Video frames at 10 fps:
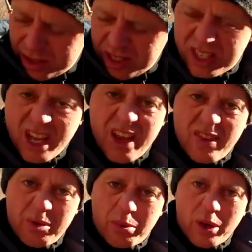You can save
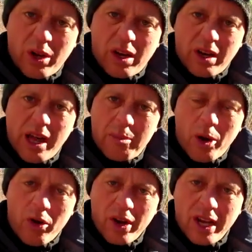it and put it on
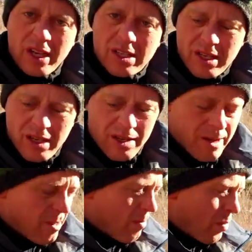MREs to
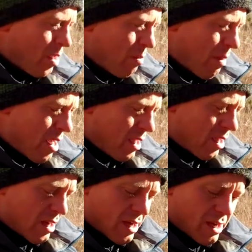make
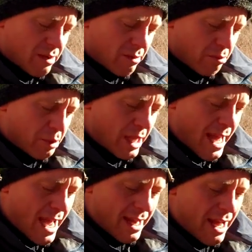
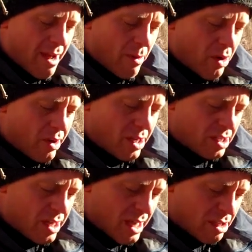bland
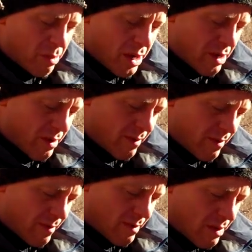MREs taste better.
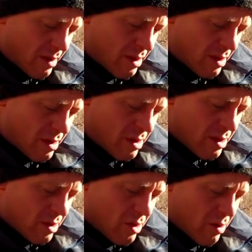
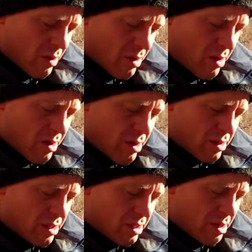Or,
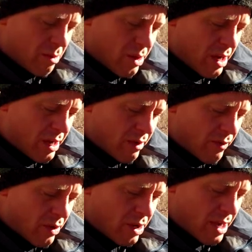since I'm only hiking
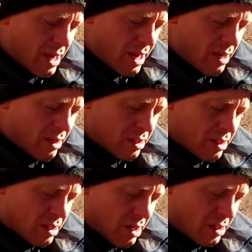for a day, you
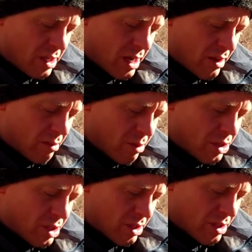just toss it out in the
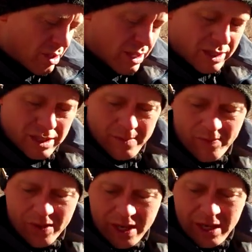bushes and let some
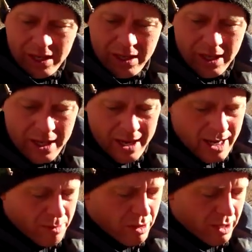lucky
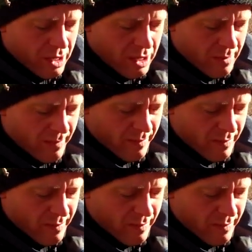animal lick it up.